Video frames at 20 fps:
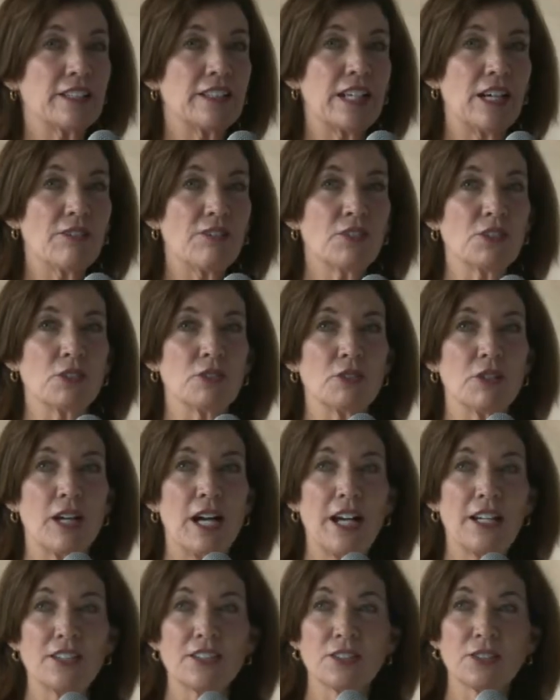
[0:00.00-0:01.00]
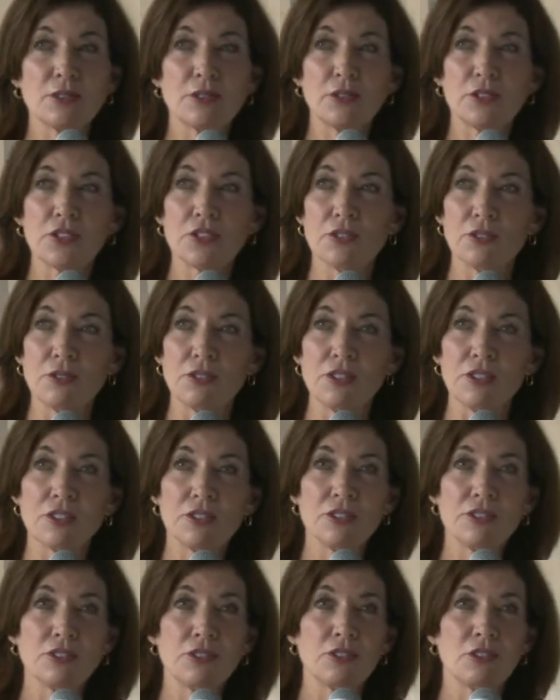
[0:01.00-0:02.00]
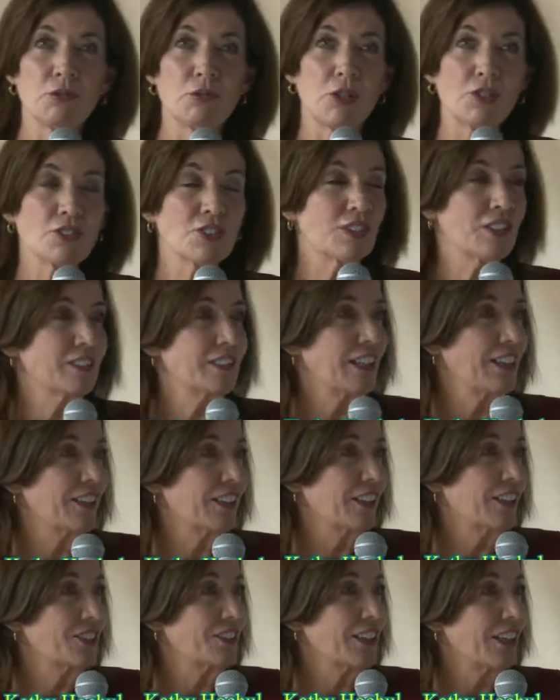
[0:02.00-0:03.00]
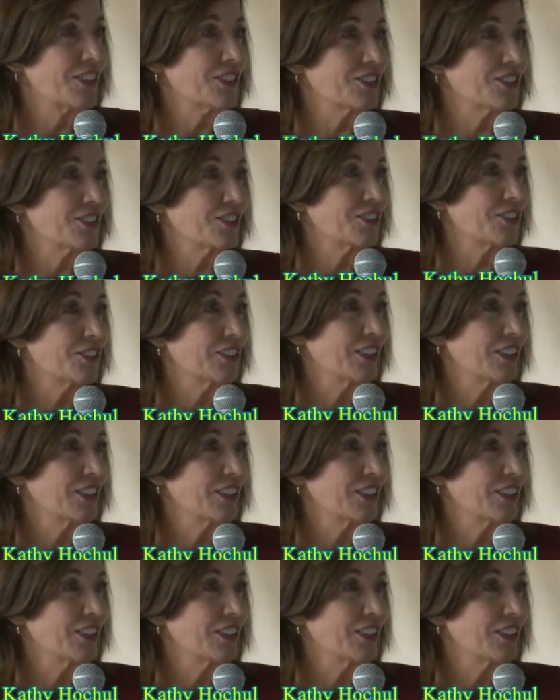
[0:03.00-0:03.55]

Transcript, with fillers: a nephew, a high school student, who worked at a delicatessen